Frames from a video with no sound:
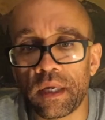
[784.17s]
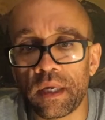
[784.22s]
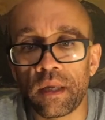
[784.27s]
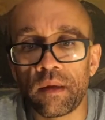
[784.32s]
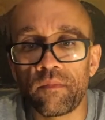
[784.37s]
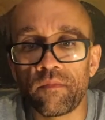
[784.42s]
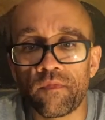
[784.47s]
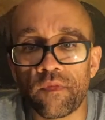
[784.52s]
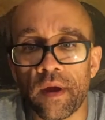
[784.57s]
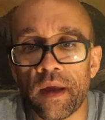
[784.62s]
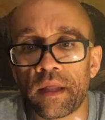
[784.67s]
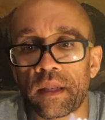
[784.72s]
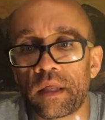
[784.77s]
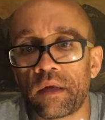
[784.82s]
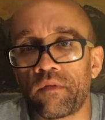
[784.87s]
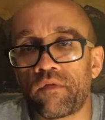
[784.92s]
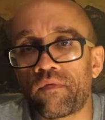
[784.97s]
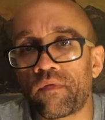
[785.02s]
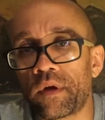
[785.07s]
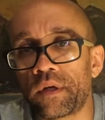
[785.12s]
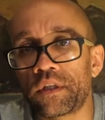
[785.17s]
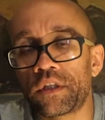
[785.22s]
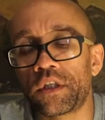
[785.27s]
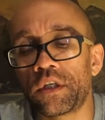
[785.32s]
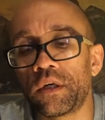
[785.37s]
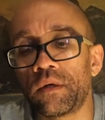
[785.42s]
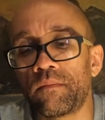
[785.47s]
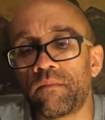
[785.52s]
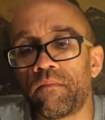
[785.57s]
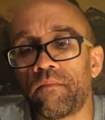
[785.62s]
team, family,
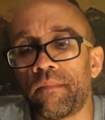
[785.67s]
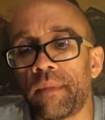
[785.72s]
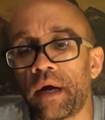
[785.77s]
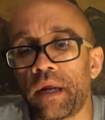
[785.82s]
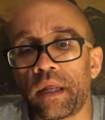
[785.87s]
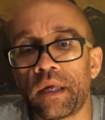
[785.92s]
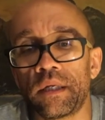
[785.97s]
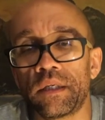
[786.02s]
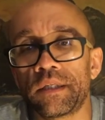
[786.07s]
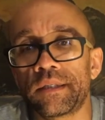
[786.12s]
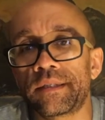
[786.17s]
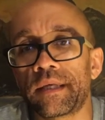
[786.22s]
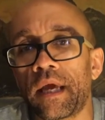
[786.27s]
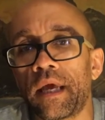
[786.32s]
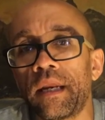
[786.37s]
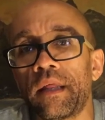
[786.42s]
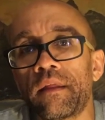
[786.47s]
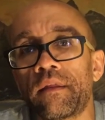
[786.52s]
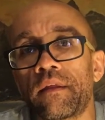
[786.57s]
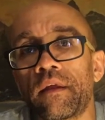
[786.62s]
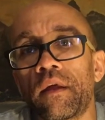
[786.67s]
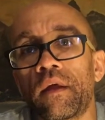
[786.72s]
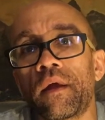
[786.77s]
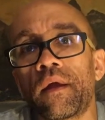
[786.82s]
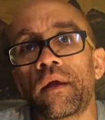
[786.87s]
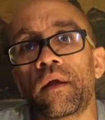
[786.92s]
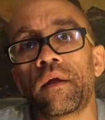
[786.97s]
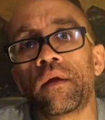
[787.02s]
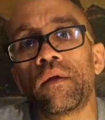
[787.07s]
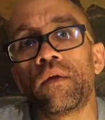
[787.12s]
friendship, money, just
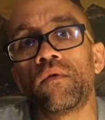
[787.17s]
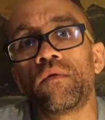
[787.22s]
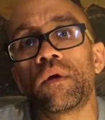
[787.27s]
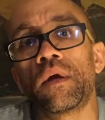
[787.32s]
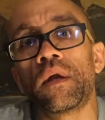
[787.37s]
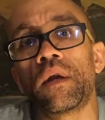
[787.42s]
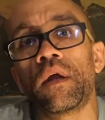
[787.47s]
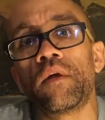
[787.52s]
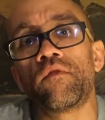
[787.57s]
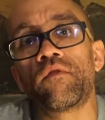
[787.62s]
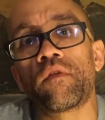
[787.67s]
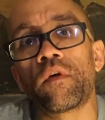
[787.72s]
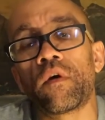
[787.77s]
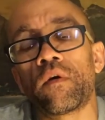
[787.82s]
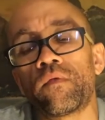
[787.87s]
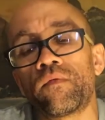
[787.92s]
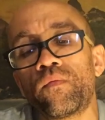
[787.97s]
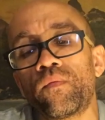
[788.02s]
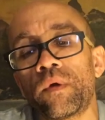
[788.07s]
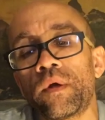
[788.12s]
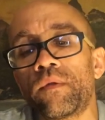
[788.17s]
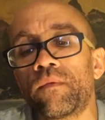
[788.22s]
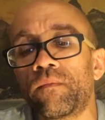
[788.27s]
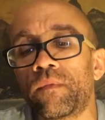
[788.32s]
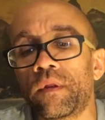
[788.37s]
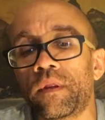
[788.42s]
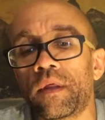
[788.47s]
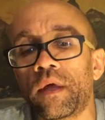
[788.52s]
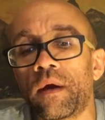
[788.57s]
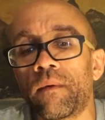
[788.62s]
anything you get involved
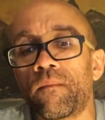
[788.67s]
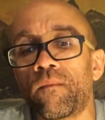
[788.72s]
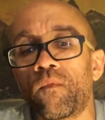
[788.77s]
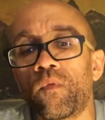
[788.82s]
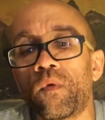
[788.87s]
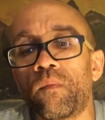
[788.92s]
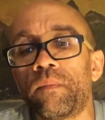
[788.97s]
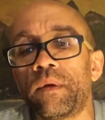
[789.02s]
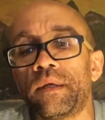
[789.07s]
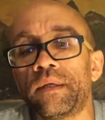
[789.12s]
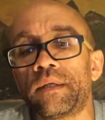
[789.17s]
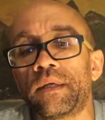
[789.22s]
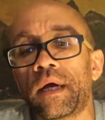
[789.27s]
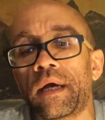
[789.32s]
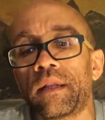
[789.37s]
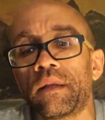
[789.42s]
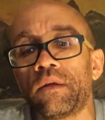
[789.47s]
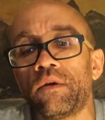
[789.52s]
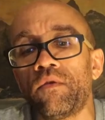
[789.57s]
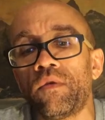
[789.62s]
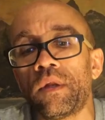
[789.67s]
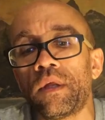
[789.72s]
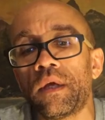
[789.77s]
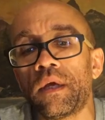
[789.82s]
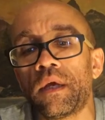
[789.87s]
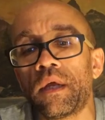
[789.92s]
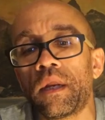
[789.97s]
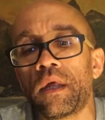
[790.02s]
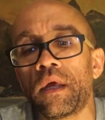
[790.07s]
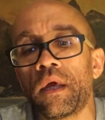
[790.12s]
with them will be
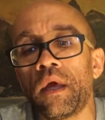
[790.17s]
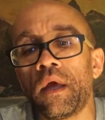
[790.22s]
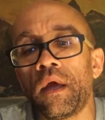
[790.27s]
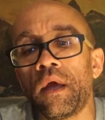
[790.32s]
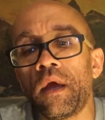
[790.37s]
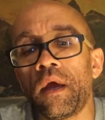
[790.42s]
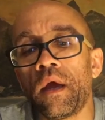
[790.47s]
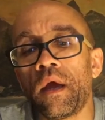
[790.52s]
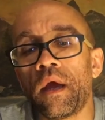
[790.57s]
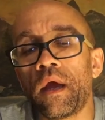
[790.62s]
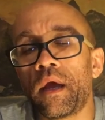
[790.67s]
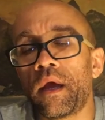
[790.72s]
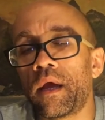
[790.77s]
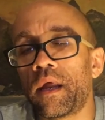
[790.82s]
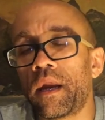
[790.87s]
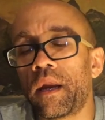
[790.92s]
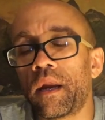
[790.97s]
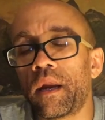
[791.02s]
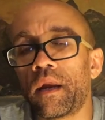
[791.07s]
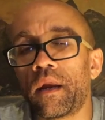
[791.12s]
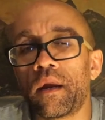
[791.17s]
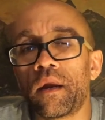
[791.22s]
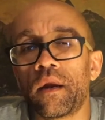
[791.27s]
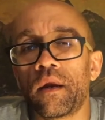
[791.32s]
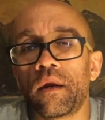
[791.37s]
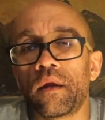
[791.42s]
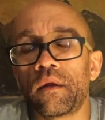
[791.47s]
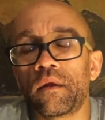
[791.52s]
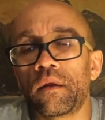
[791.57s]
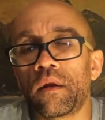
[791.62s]
diluted and
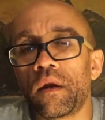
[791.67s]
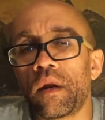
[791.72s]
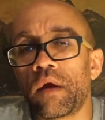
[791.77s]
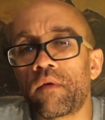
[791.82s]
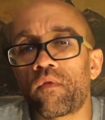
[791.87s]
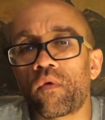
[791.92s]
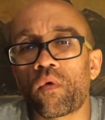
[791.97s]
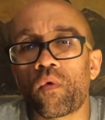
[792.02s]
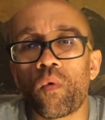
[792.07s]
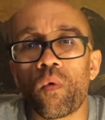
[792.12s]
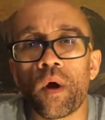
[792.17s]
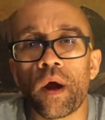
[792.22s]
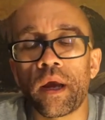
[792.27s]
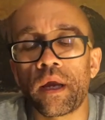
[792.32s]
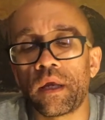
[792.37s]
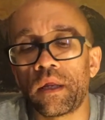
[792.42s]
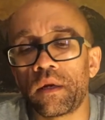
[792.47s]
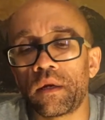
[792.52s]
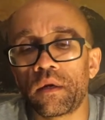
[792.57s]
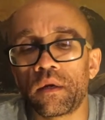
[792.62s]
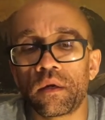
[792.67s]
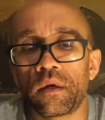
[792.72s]
never quite...